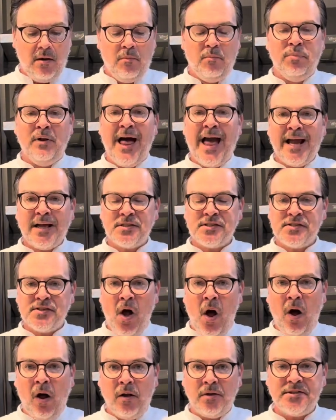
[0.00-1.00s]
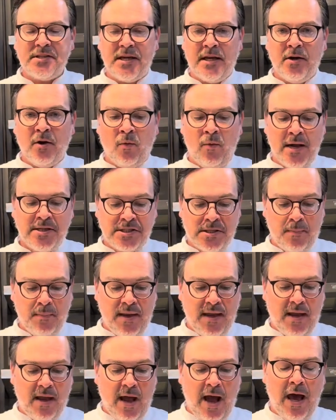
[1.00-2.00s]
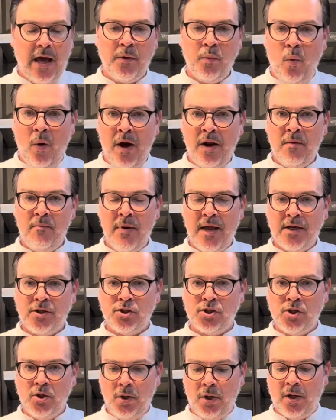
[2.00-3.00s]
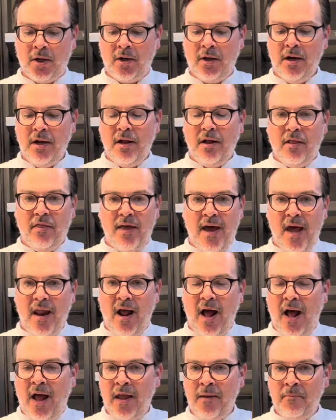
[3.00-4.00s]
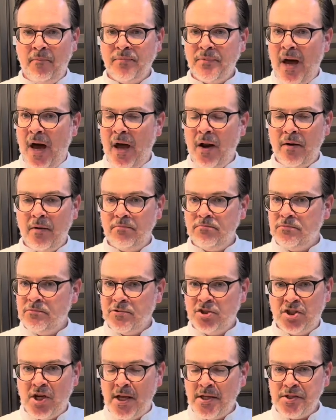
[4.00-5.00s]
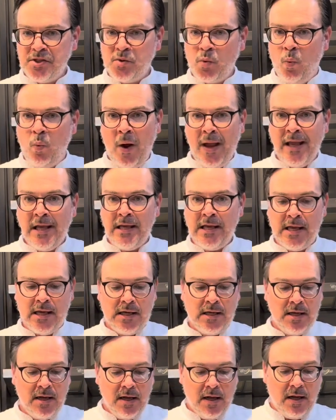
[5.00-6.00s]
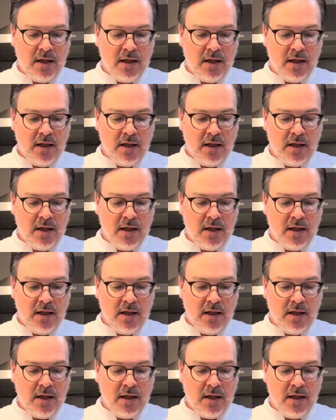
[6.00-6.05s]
black salt in a recipe, I'd want to make sure that I'm not just weighing